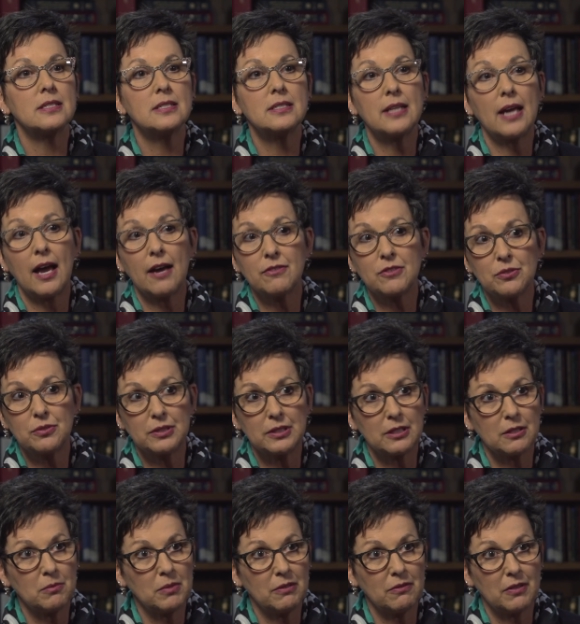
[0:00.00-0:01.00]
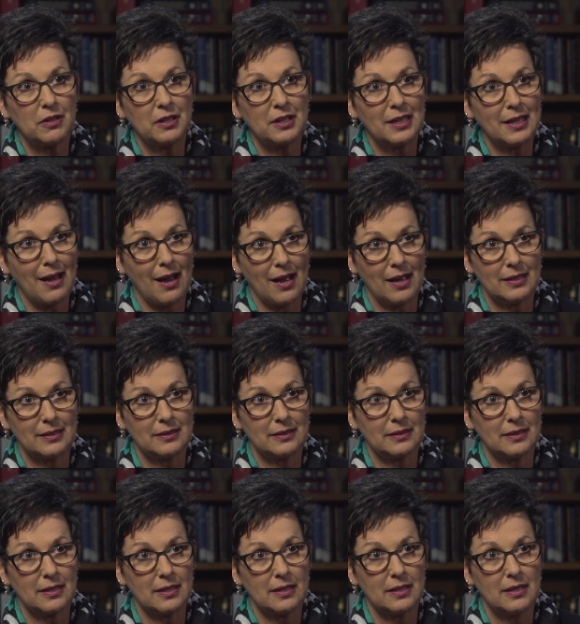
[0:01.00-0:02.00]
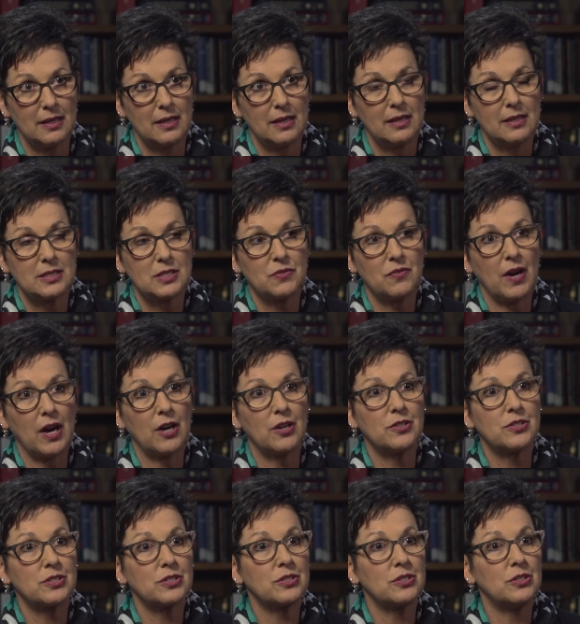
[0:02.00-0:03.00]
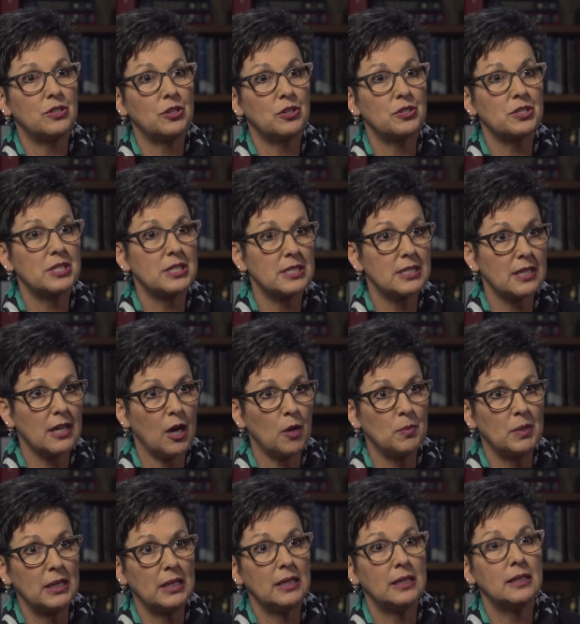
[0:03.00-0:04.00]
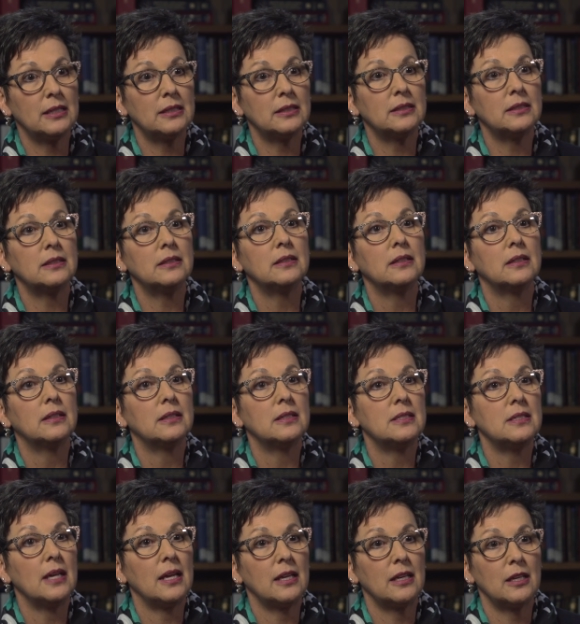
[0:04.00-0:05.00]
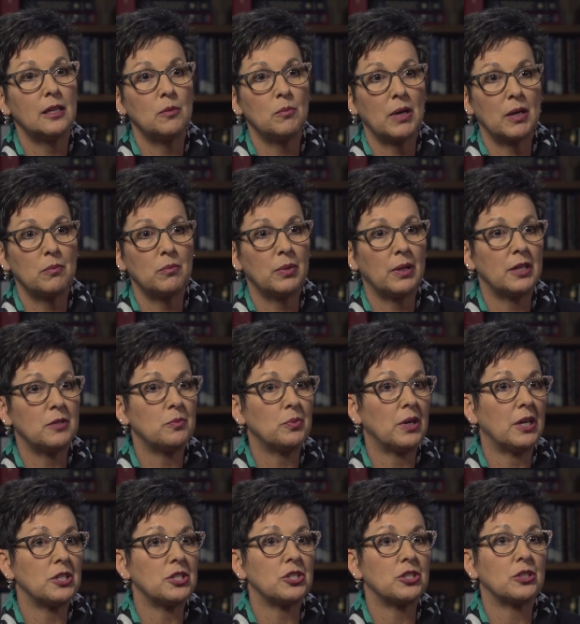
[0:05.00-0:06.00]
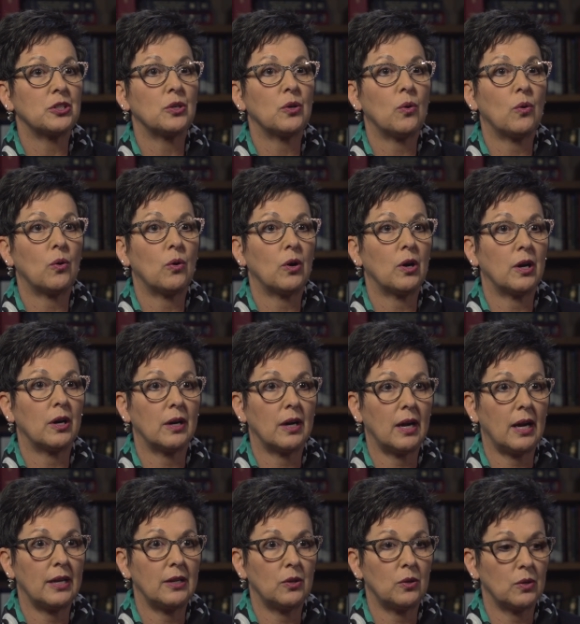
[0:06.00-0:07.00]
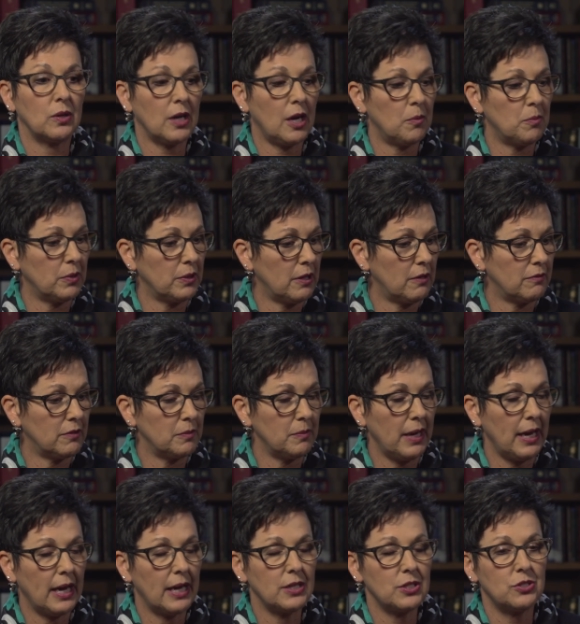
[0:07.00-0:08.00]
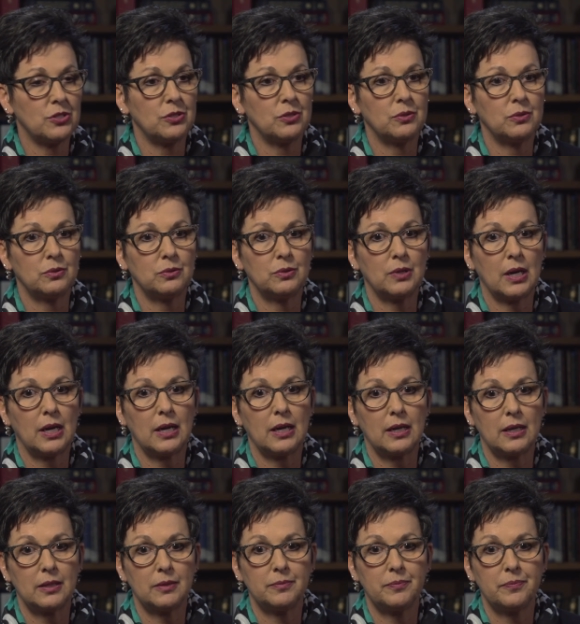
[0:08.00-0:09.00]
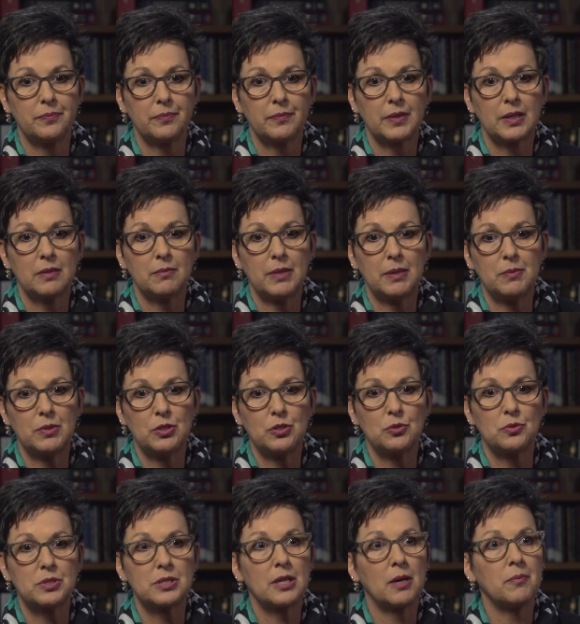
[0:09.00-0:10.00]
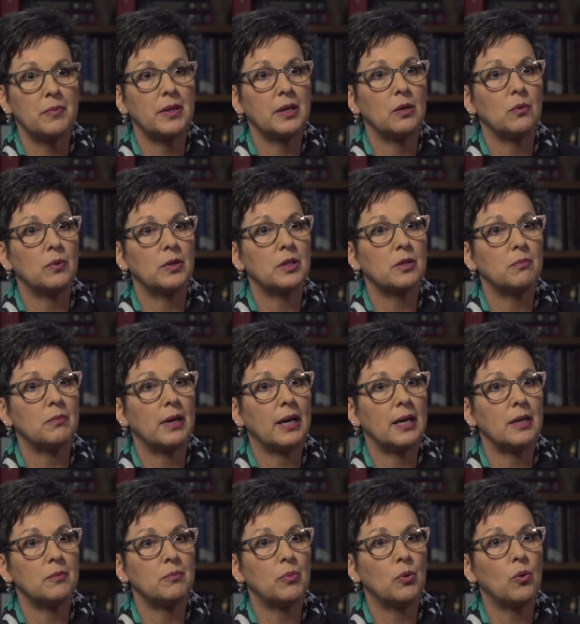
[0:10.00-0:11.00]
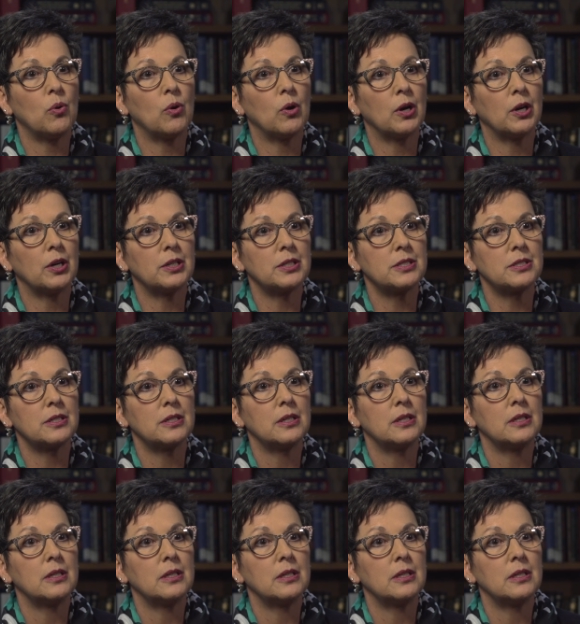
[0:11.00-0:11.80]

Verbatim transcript: Staff treated me very kindly as far as nurses coming in, taking my blood pressure, or I know a couple of them had to um, maybe do something with my port.